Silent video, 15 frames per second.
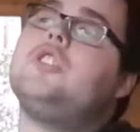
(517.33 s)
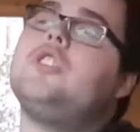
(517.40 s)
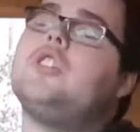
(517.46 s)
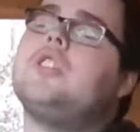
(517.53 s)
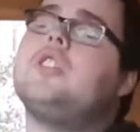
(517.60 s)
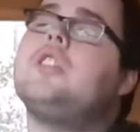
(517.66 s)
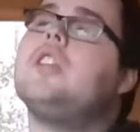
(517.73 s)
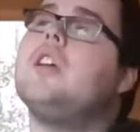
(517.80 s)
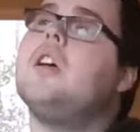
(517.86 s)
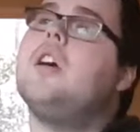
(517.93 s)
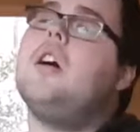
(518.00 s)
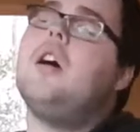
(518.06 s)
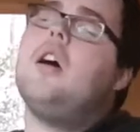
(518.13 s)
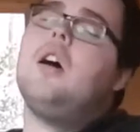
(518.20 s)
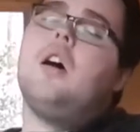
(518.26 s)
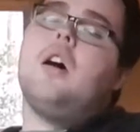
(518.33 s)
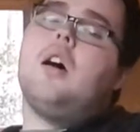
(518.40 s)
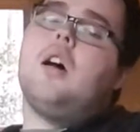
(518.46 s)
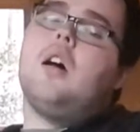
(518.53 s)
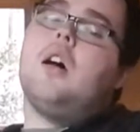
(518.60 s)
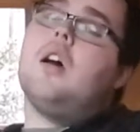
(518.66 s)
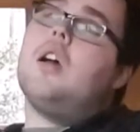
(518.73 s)
just
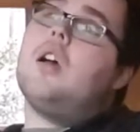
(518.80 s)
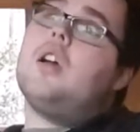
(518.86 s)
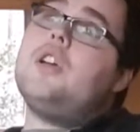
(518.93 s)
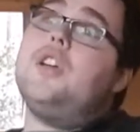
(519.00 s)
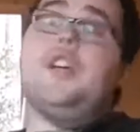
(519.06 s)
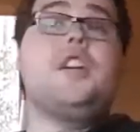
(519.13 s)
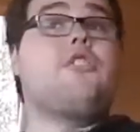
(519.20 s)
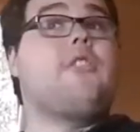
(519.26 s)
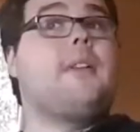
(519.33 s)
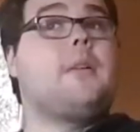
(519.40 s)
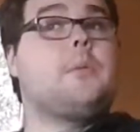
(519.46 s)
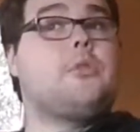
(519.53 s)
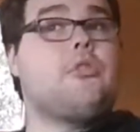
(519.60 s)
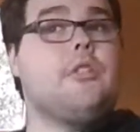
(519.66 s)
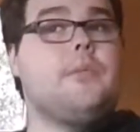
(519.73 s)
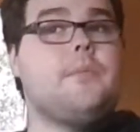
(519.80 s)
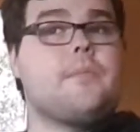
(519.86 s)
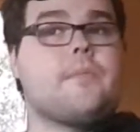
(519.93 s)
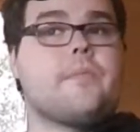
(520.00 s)
a dream come true.